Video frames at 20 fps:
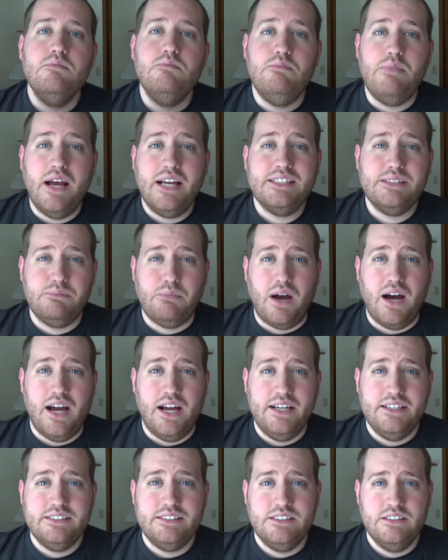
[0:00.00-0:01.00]
Best
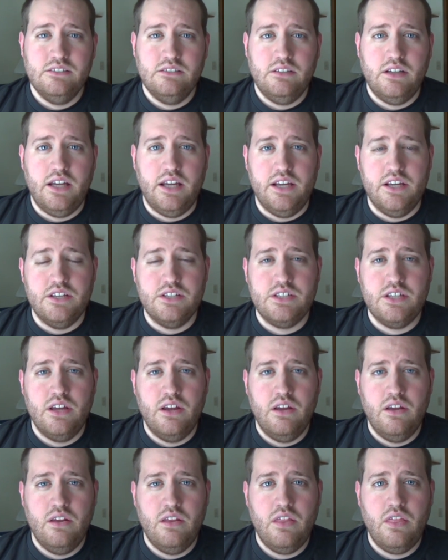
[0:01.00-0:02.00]
Buy's is
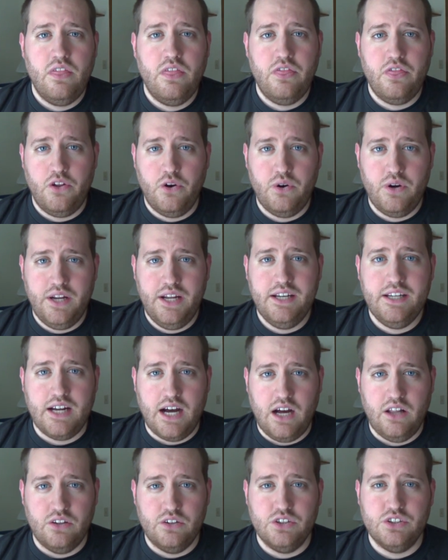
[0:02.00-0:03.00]

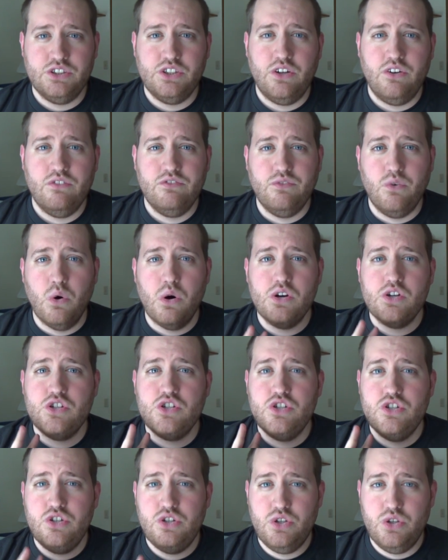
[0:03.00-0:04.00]
$30 for
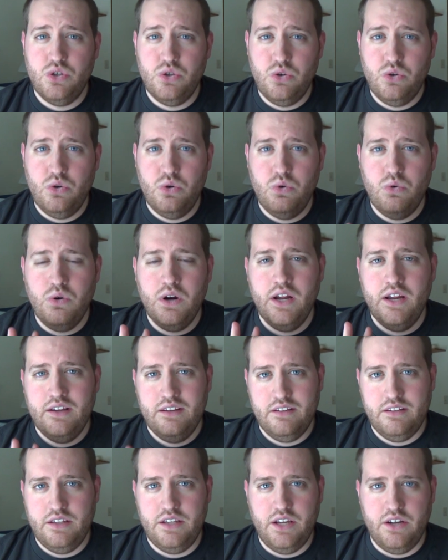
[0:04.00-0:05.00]
2
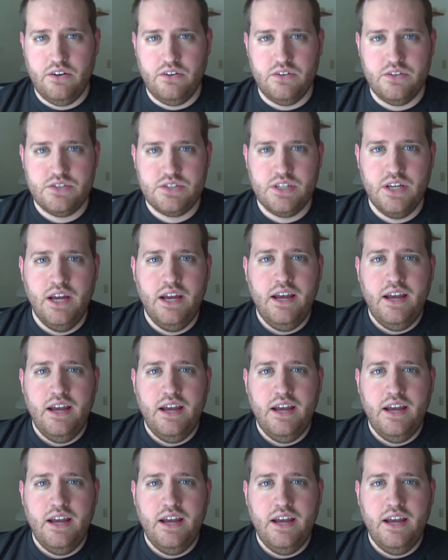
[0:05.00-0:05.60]
years.